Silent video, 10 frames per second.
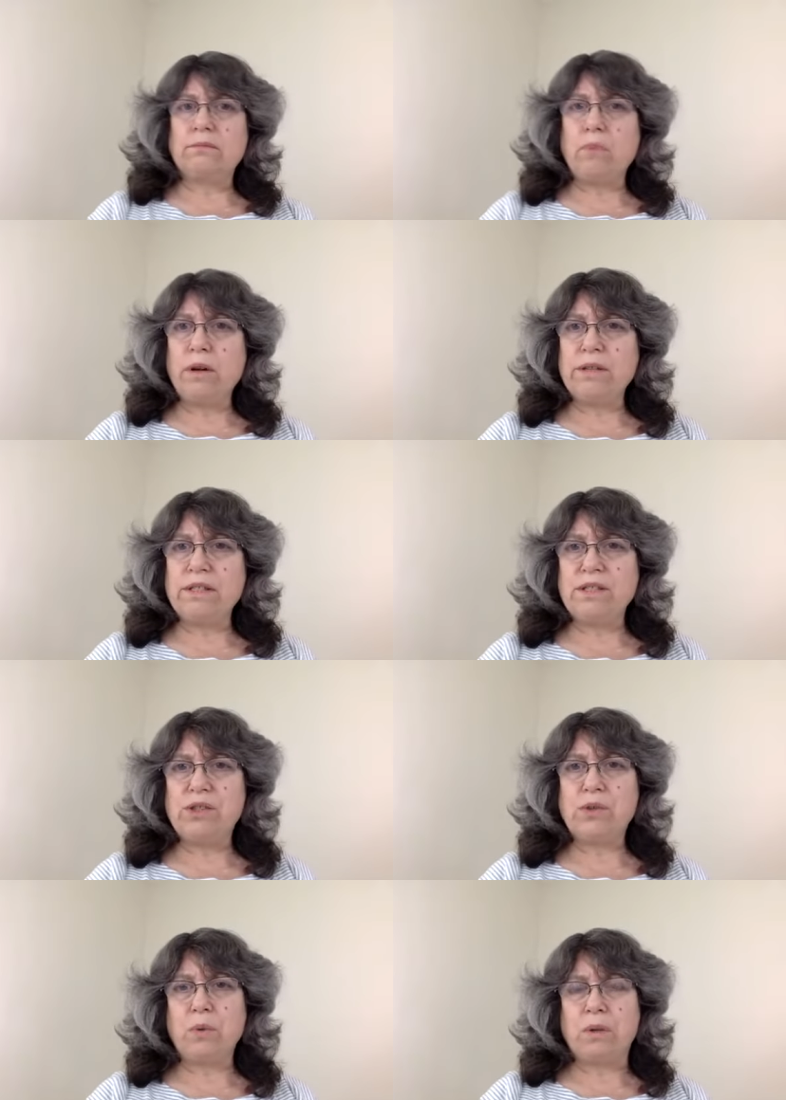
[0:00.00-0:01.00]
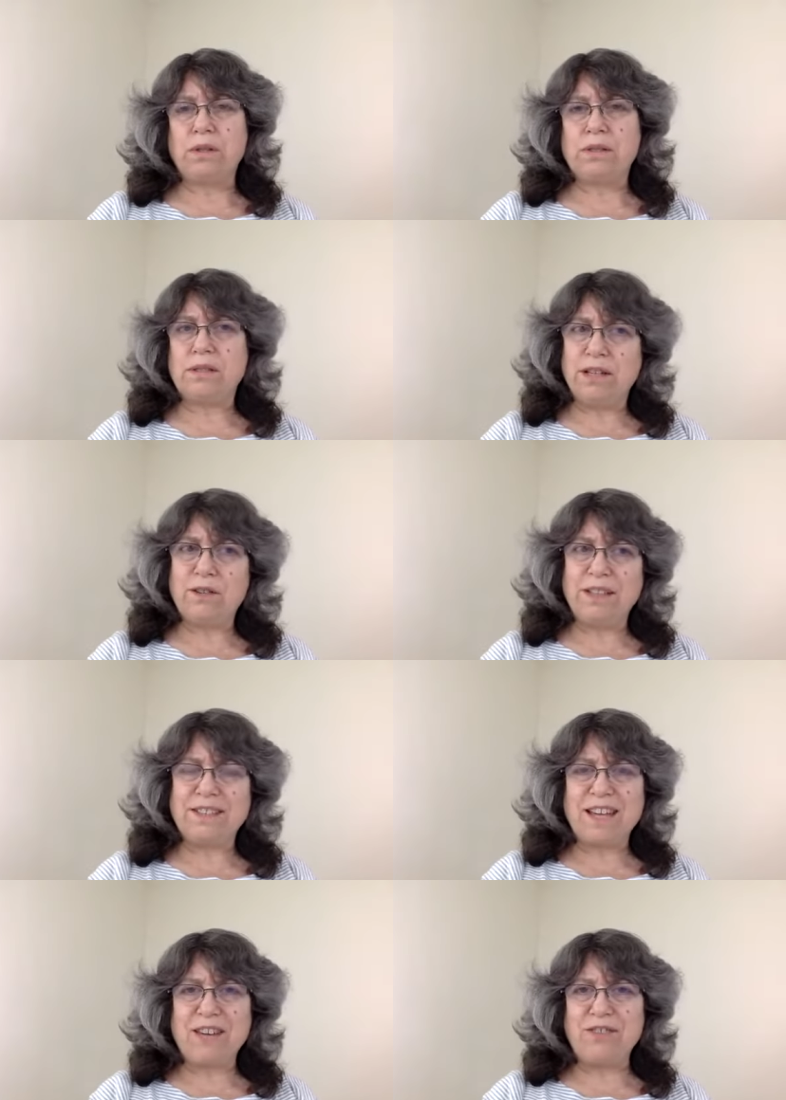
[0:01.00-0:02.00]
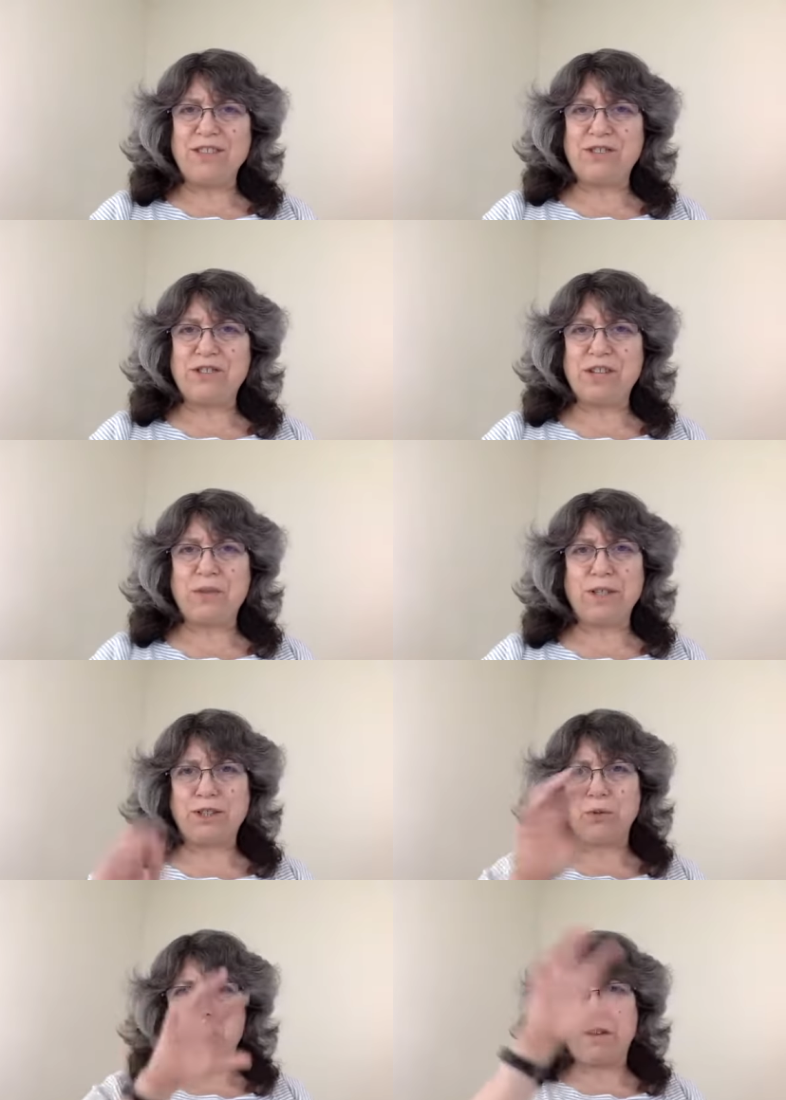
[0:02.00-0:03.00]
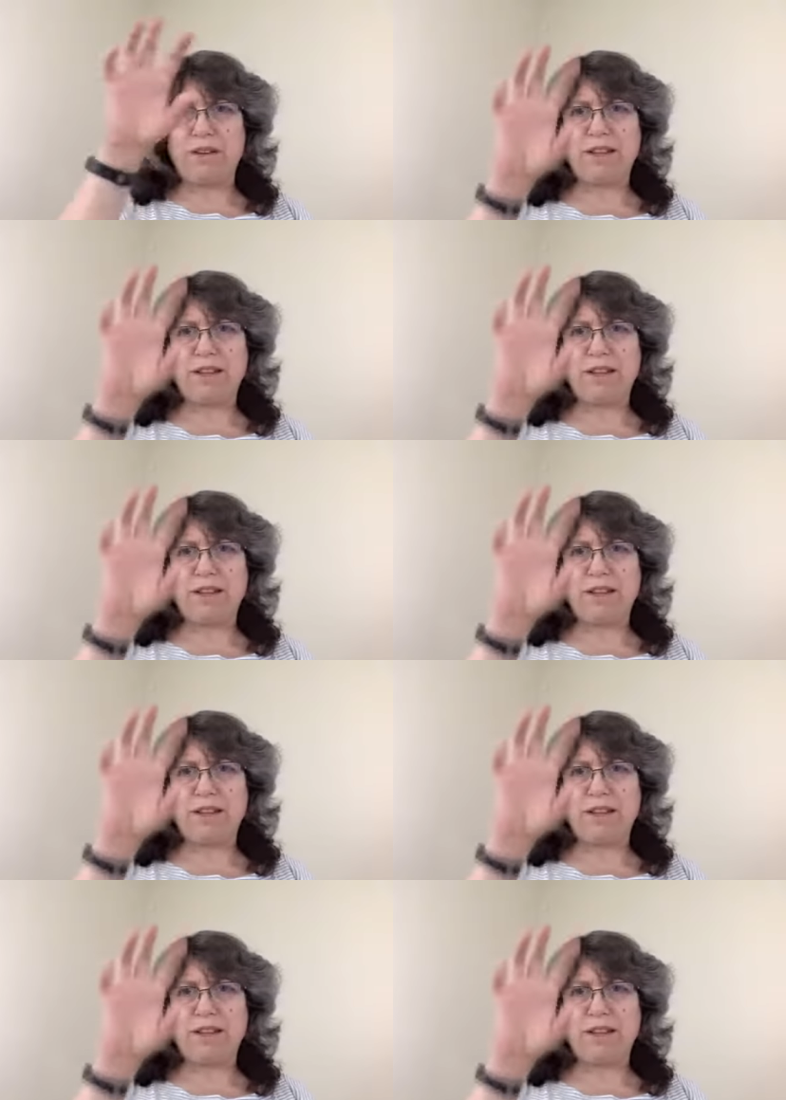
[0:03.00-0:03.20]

what is its source? You know, it's kind of an interesting question where